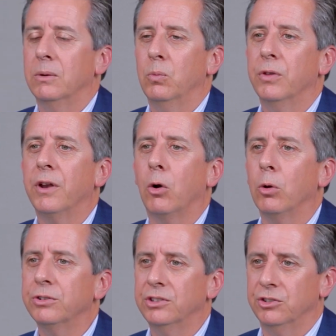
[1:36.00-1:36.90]
With our
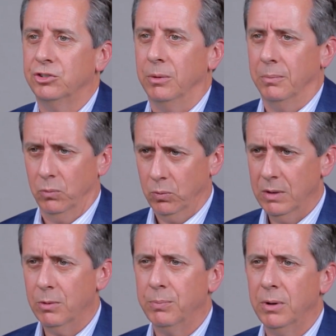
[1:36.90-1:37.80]
old system,
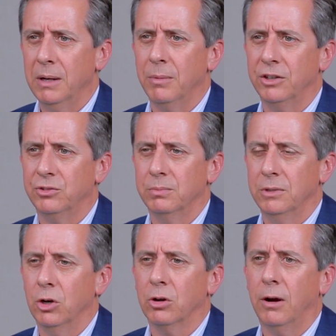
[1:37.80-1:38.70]
we were pretty much
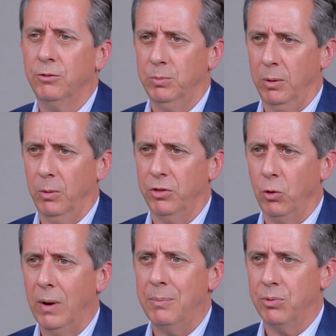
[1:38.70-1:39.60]
comfortable with the
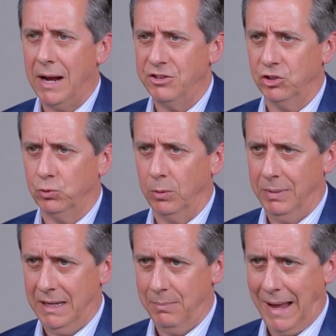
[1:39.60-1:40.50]
way projects were
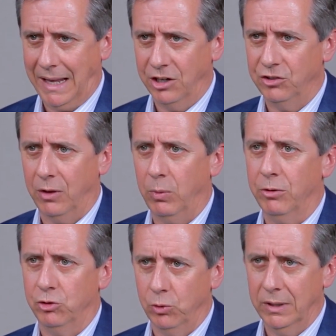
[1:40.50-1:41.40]
being managed, that we
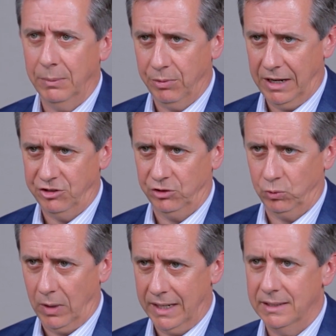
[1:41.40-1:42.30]
were doing the
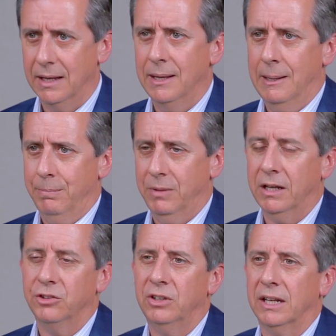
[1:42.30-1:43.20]
projects right,
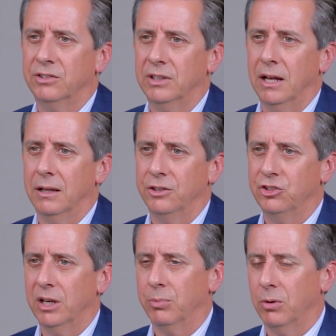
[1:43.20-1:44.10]
because the Excel and
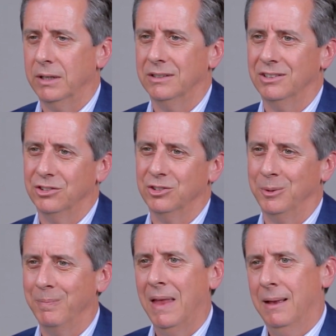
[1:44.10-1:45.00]
SharePoint system